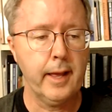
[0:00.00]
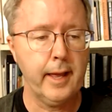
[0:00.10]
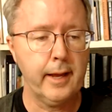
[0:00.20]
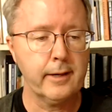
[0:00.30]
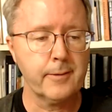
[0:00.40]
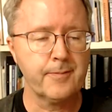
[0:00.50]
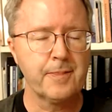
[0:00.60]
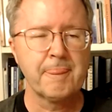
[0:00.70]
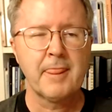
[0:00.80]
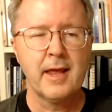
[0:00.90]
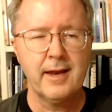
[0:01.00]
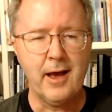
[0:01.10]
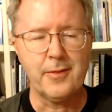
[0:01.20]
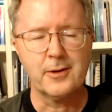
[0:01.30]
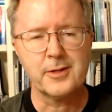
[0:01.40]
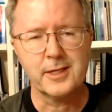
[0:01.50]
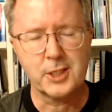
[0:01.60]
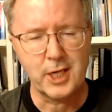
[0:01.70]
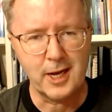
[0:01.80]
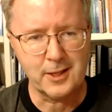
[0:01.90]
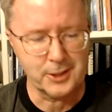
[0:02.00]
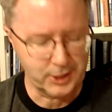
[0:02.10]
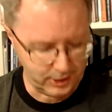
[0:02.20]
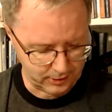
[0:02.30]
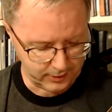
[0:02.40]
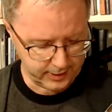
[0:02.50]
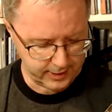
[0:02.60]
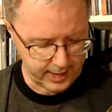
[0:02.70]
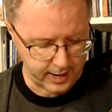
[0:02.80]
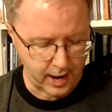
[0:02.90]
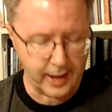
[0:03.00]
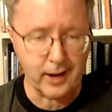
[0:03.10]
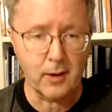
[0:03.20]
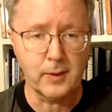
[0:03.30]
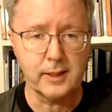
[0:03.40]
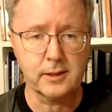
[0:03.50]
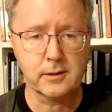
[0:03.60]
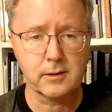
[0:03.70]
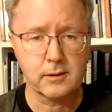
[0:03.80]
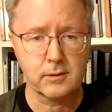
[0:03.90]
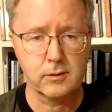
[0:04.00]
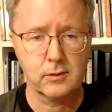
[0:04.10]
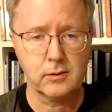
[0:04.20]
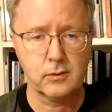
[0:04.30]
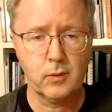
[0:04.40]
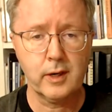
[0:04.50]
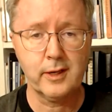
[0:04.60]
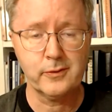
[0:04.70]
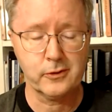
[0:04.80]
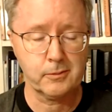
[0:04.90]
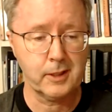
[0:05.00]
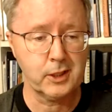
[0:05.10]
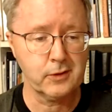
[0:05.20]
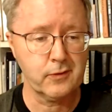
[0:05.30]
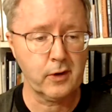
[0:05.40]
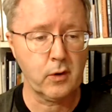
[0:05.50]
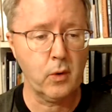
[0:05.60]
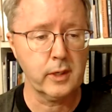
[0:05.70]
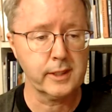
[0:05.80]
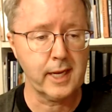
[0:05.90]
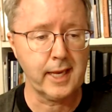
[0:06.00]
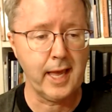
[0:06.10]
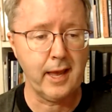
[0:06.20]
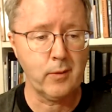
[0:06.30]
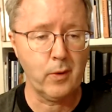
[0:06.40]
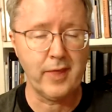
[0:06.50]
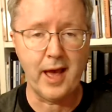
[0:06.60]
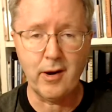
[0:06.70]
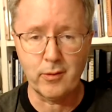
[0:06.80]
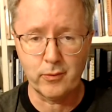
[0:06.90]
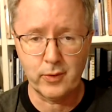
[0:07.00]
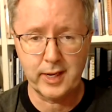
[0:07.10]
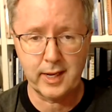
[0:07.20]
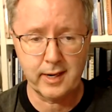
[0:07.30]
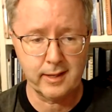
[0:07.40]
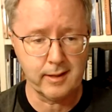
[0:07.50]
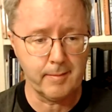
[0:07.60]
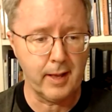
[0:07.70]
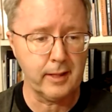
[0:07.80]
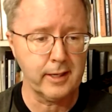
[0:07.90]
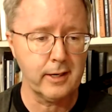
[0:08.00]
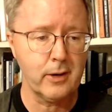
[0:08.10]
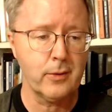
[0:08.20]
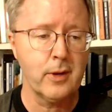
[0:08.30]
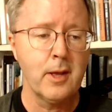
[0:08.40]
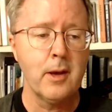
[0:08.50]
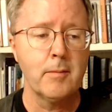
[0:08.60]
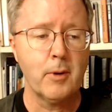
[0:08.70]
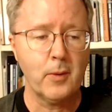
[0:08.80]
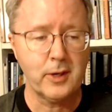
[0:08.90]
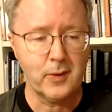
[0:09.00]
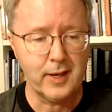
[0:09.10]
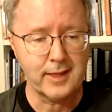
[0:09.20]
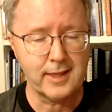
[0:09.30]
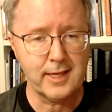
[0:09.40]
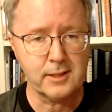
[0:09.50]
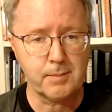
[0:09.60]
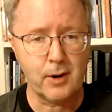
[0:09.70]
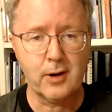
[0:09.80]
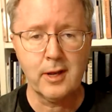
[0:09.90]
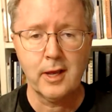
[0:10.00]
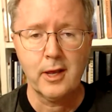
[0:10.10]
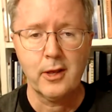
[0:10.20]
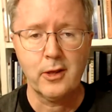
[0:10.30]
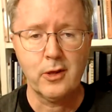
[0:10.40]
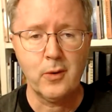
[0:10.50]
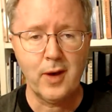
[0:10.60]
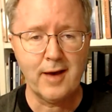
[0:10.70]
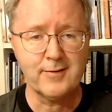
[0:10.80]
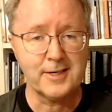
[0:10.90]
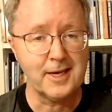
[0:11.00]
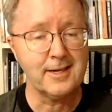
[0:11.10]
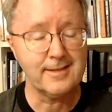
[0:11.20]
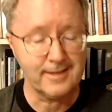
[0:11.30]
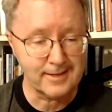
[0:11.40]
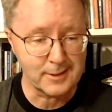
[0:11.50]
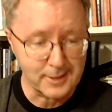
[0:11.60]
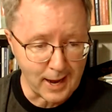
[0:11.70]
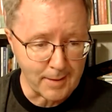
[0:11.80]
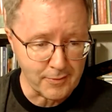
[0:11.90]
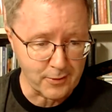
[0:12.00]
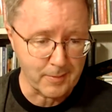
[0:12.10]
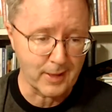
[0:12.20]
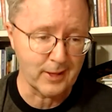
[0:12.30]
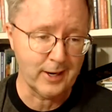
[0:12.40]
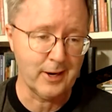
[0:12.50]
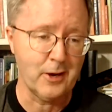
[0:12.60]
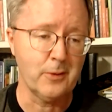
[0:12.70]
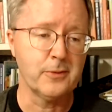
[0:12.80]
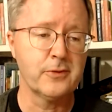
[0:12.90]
And now there's a challenge here in that I always want to use as much as the chord as I can without re-hitting the melody note. But when you hit this part, you have a tendency to stop the melody note.